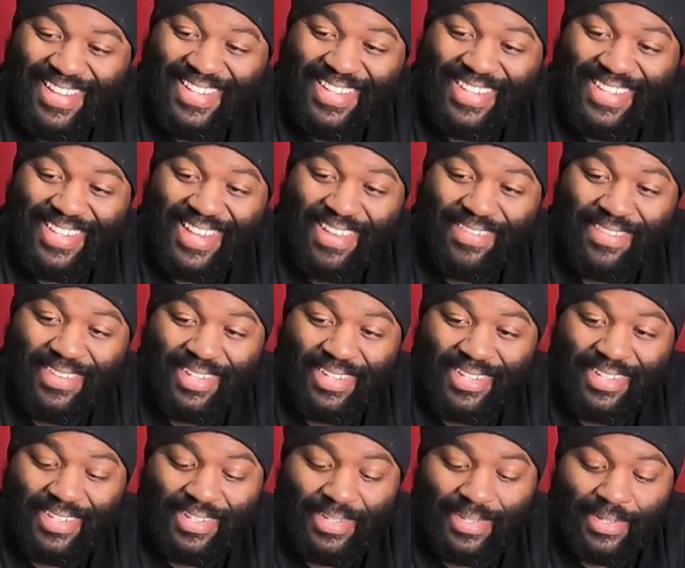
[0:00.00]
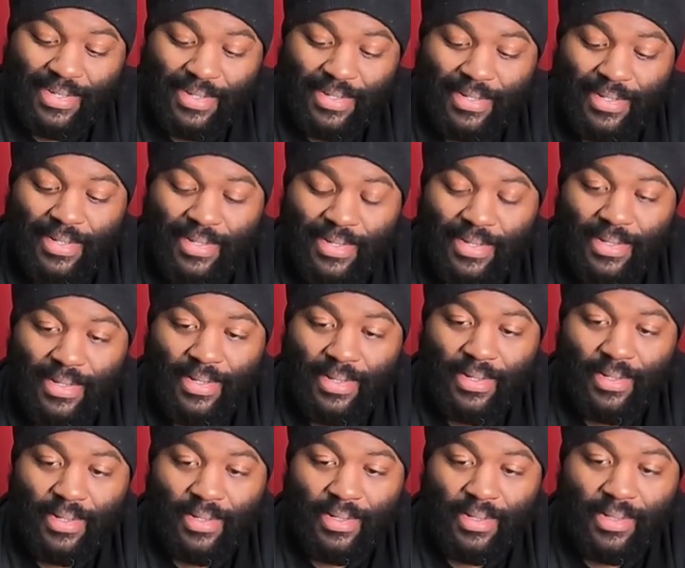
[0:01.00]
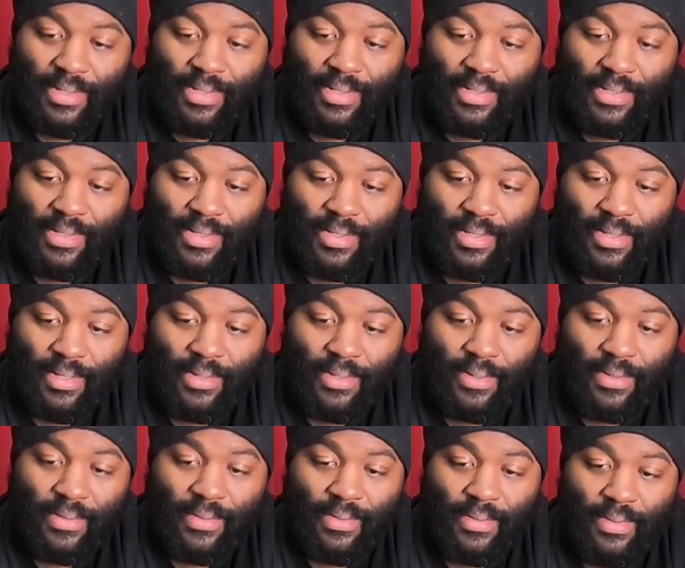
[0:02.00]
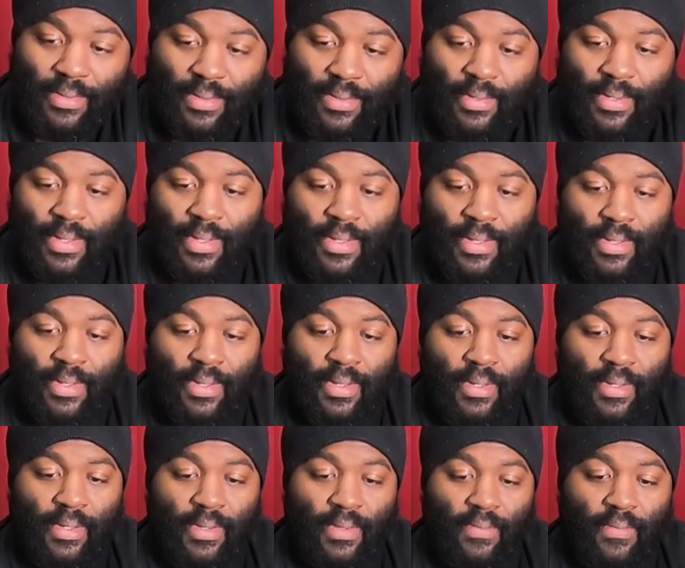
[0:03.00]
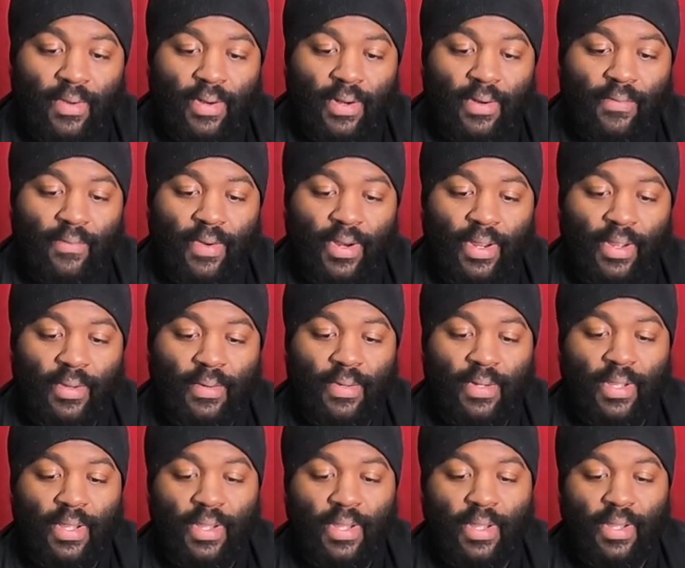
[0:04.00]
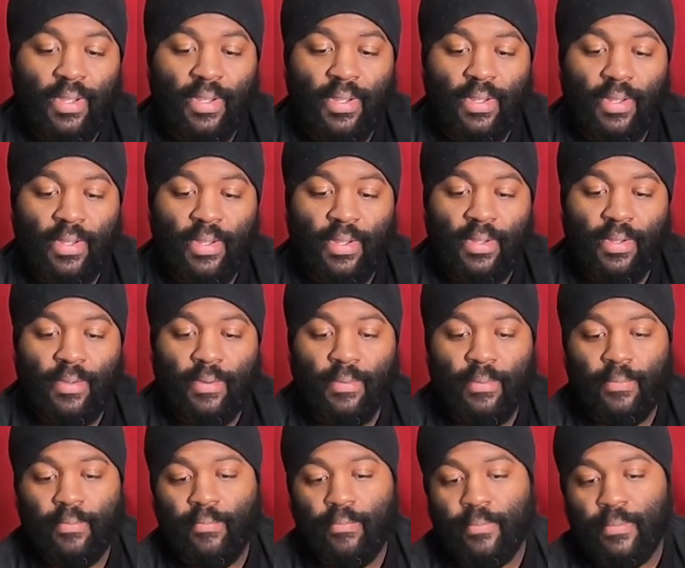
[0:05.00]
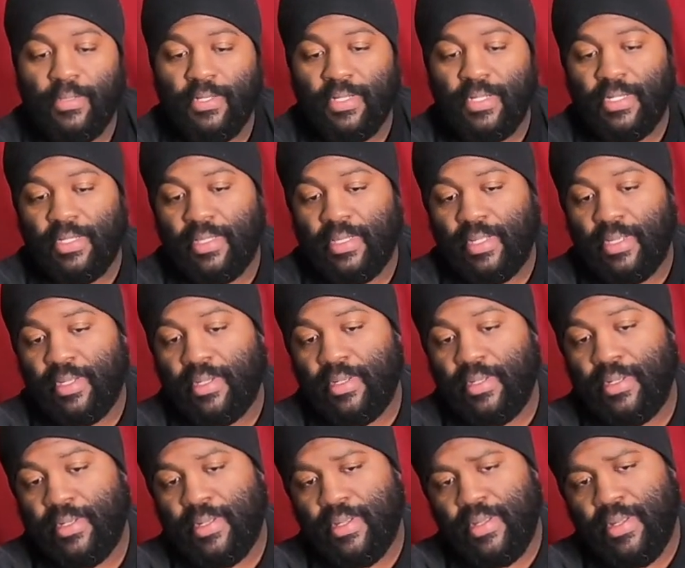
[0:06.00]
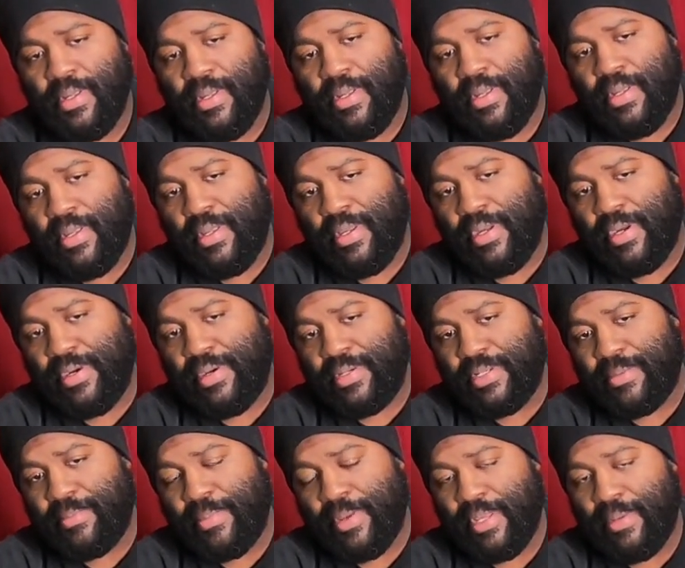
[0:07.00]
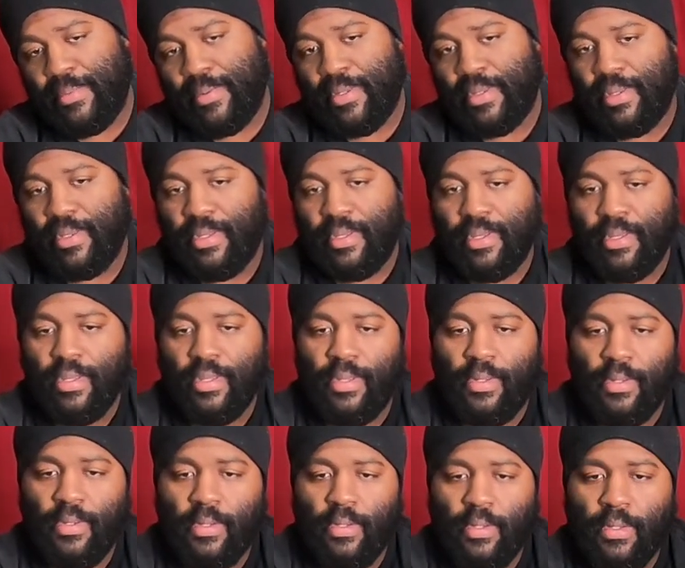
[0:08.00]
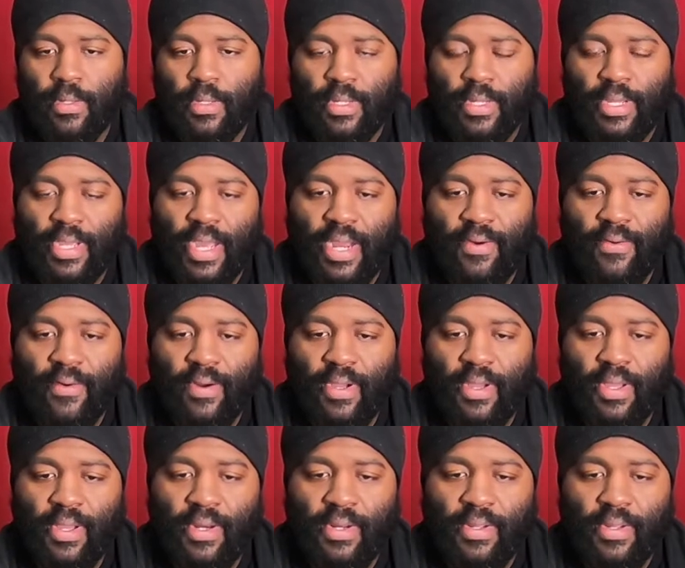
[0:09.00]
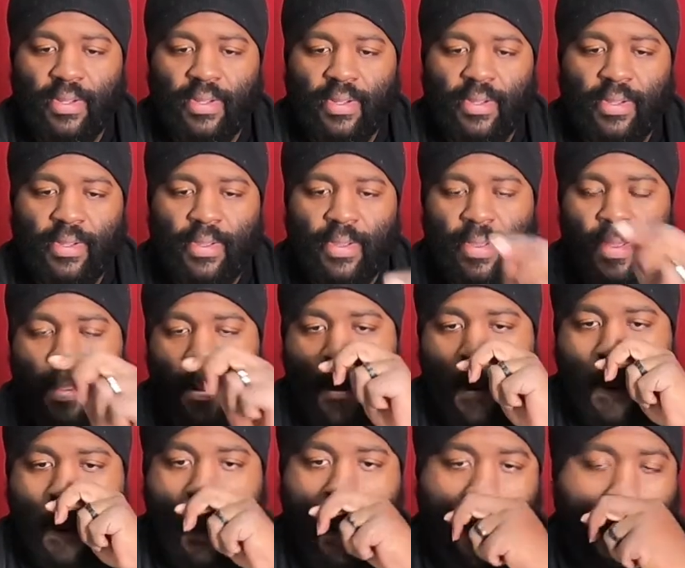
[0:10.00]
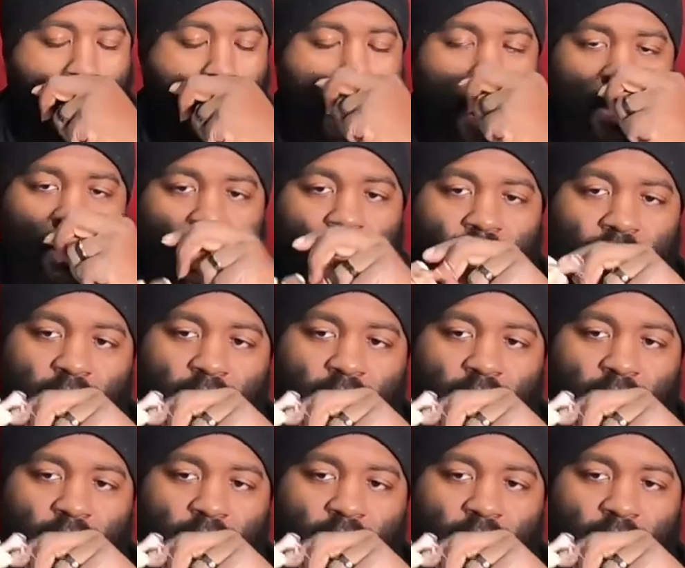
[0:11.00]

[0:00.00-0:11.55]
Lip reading: 76, and he's still running around. It's a good thing. Here is a baby Giron. It's